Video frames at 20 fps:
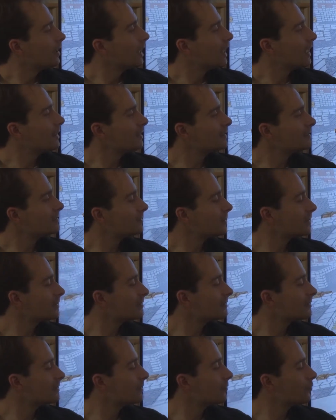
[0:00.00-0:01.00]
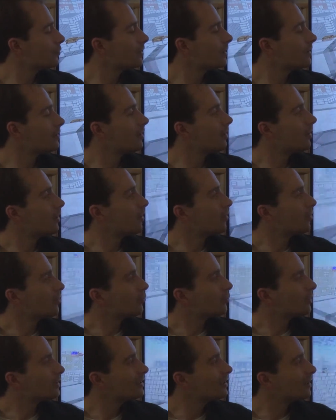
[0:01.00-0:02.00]
And as you can see, we
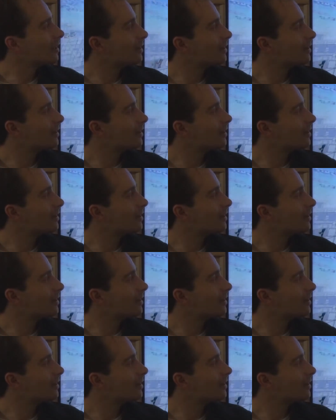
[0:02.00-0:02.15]
already